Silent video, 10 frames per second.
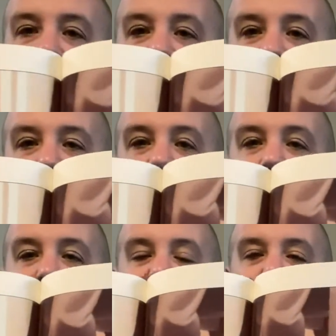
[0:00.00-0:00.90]
dream
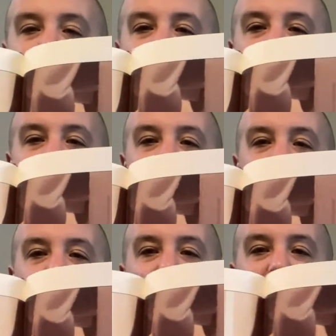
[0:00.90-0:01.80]
of being
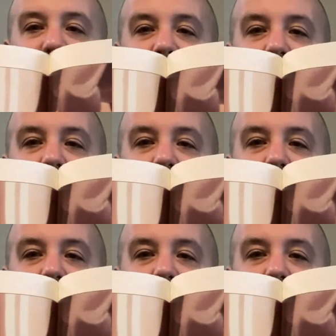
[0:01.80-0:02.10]
rich